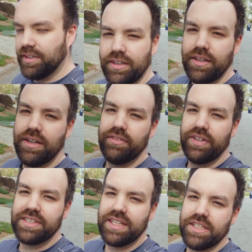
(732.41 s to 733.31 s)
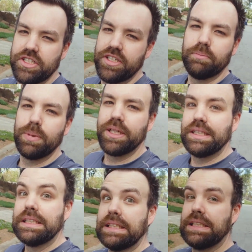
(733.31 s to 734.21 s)
None of us can jump.
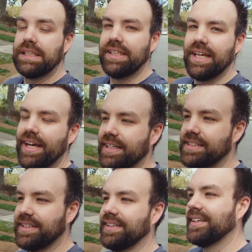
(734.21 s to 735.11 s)
Yikes.